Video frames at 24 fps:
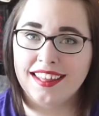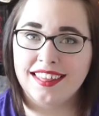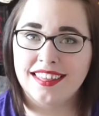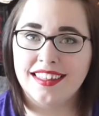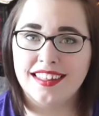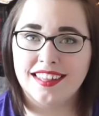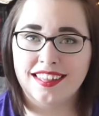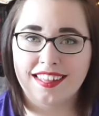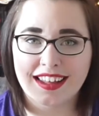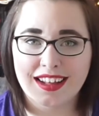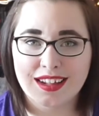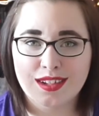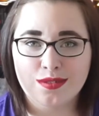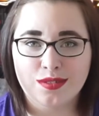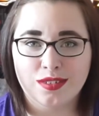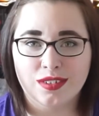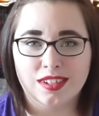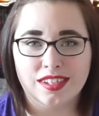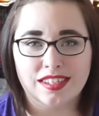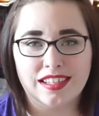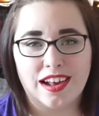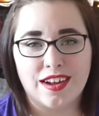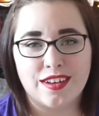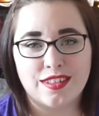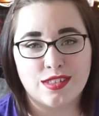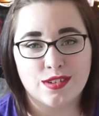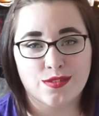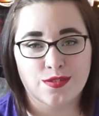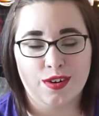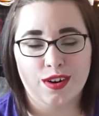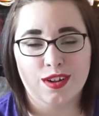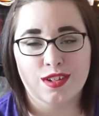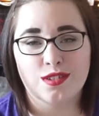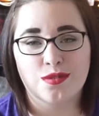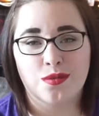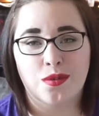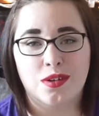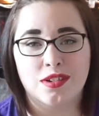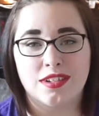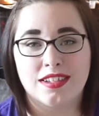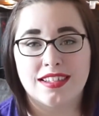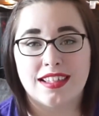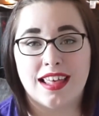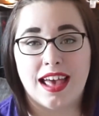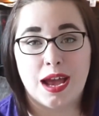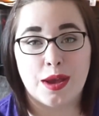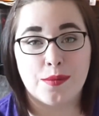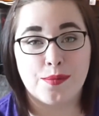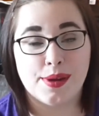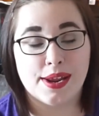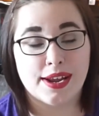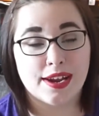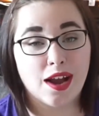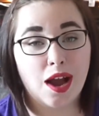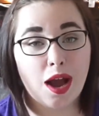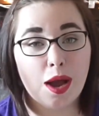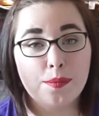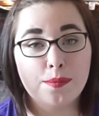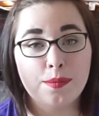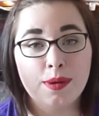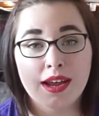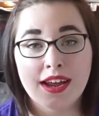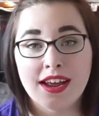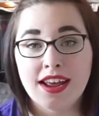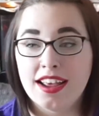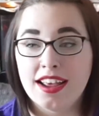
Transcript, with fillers: that these ones are the first ones that I pick up.